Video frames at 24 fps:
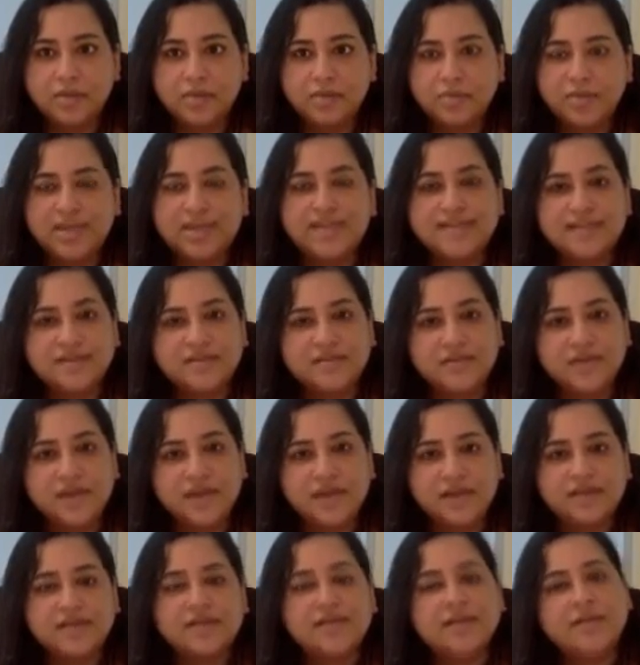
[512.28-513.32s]
placing
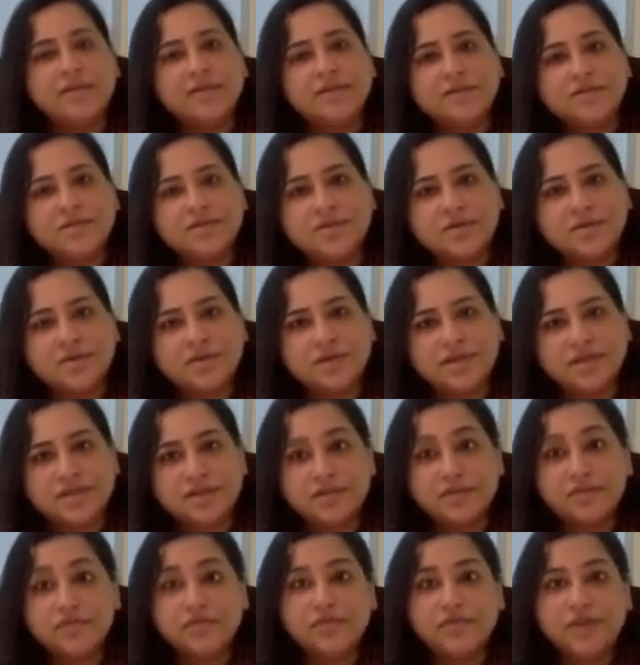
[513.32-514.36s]
faith in those stories,
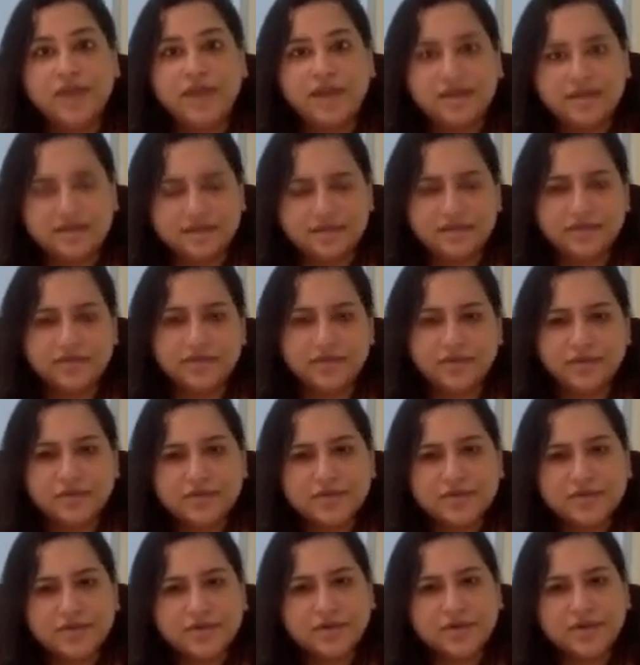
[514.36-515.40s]
to fight for those
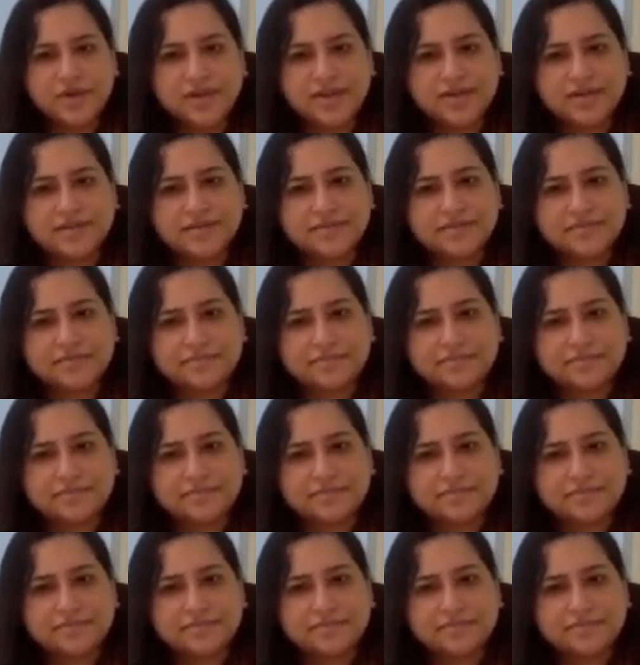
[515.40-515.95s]
stories.